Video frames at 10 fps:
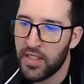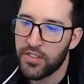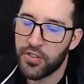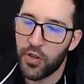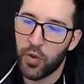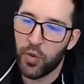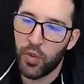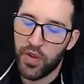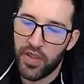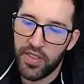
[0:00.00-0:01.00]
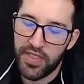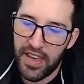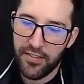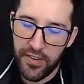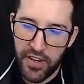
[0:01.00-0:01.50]
So
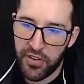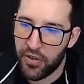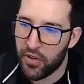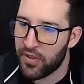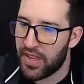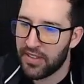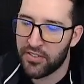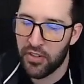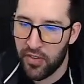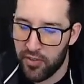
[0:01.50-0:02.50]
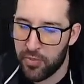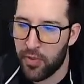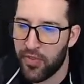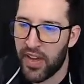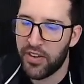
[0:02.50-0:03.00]
that vendor, that service
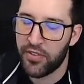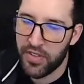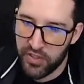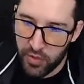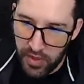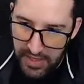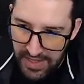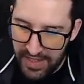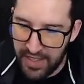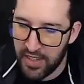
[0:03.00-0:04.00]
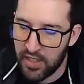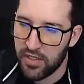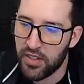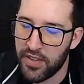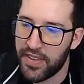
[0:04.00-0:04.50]
provider that's relying
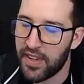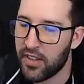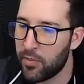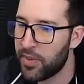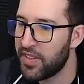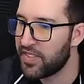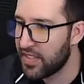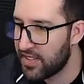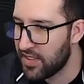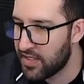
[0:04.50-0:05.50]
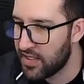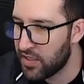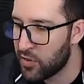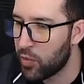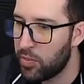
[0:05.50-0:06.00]
on that company's
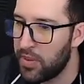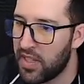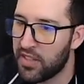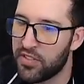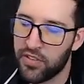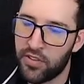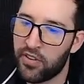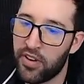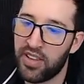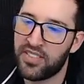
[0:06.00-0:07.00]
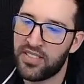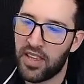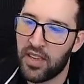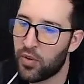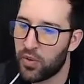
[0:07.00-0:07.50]
existence would be considered a
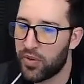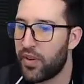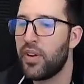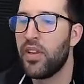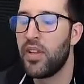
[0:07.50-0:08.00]
stakeholder.